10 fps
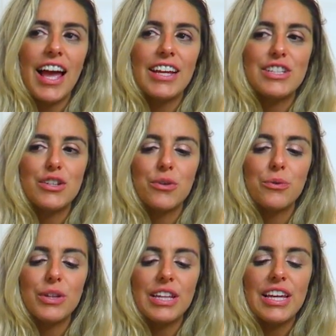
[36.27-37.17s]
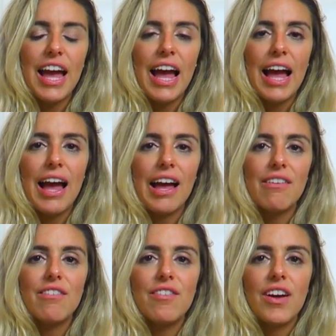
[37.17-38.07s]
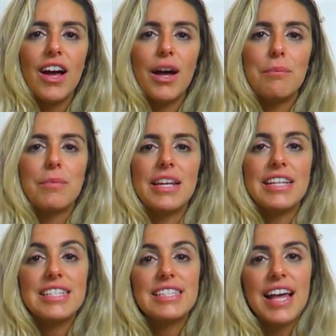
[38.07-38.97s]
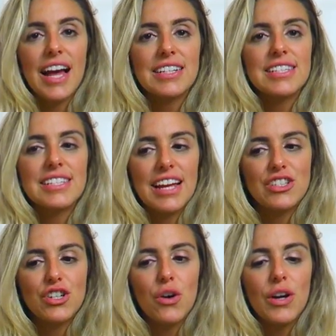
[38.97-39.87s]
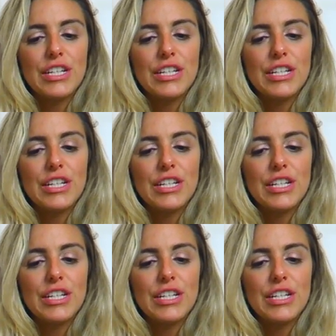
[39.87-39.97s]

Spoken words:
I don't really have an exact schedule.